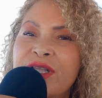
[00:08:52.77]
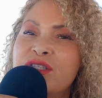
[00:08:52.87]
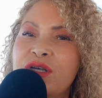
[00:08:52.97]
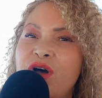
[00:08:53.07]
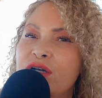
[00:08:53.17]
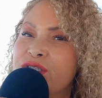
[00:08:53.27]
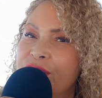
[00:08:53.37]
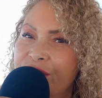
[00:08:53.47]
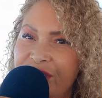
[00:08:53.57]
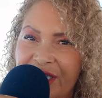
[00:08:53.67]
So
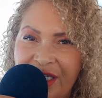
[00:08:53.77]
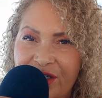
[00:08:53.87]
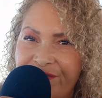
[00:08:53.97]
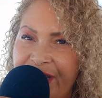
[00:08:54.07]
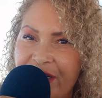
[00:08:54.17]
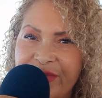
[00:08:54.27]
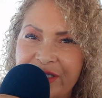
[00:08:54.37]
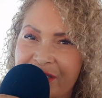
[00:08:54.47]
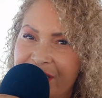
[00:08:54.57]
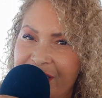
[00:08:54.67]
also get your vitamin
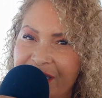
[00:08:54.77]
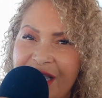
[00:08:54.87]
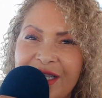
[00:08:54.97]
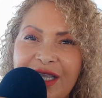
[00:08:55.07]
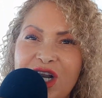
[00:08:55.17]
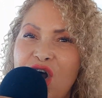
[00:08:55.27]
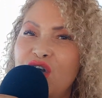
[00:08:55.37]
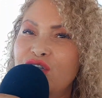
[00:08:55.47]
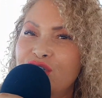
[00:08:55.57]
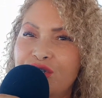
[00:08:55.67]
C, get
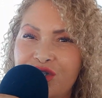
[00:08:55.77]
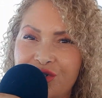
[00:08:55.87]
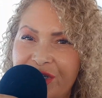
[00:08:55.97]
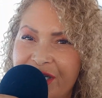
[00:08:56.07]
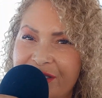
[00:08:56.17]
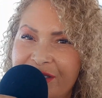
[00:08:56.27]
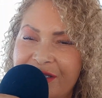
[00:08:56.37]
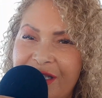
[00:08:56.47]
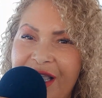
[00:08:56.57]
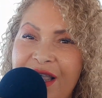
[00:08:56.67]
all your nutrients.
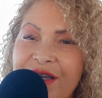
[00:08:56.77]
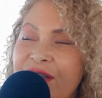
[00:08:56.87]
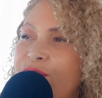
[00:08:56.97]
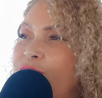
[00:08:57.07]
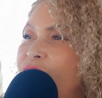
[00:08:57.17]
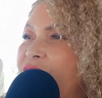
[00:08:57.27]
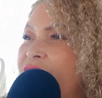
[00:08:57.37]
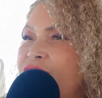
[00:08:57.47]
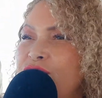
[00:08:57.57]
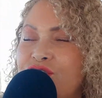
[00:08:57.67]

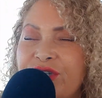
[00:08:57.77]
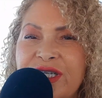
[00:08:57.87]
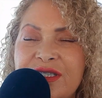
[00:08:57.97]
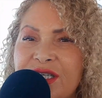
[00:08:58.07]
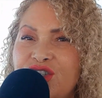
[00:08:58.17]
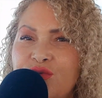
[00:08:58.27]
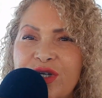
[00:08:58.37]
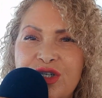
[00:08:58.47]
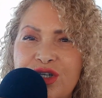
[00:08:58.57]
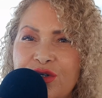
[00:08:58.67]
Any nutrients that you
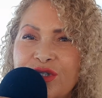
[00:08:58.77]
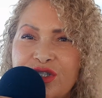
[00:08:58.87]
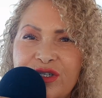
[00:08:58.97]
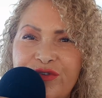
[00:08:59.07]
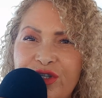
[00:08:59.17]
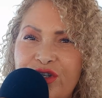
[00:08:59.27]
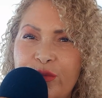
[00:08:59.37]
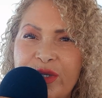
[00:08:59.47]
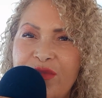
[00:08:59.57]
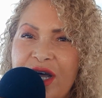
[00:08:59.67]
want to know is good for the
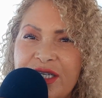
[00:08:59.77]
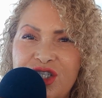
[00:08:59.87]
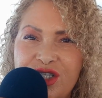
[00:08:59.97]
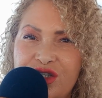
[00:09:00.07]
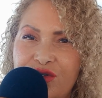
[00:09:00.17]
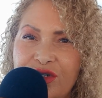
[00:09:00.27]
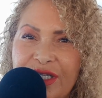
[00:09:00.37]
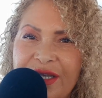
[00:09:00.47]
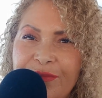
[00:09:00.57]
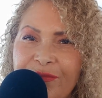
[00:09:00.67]
human body, just Google
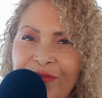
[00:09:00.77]
it.